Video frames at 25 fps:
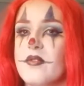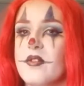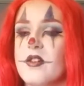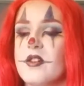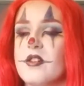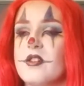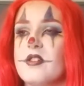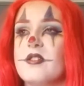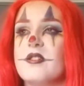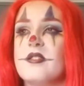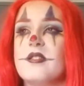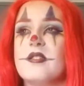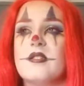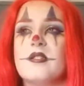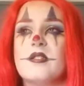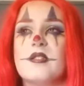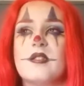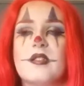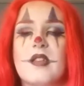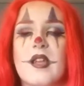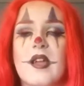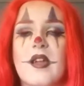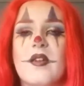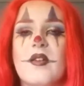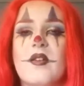versions
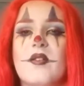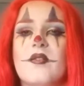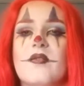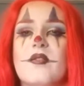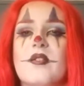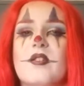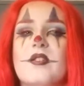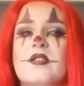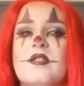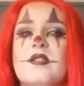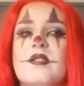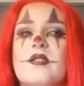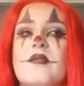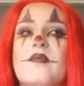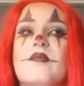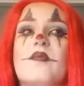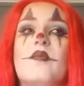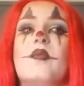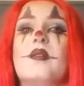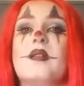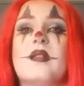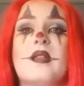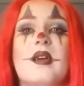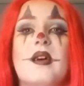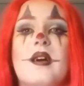of
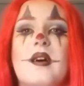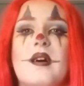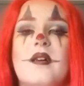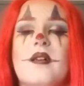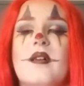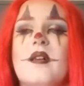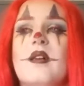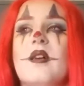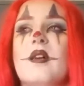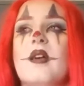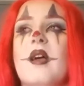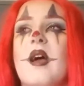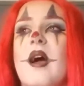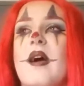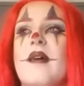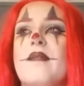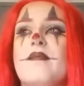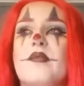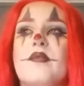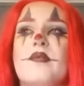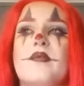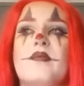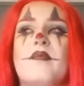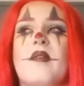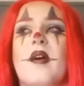what the hell.
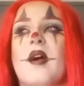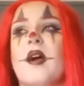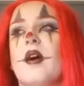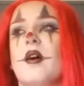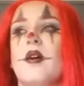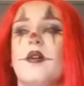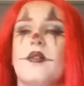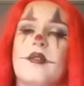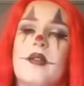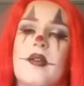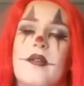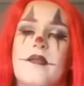Everyone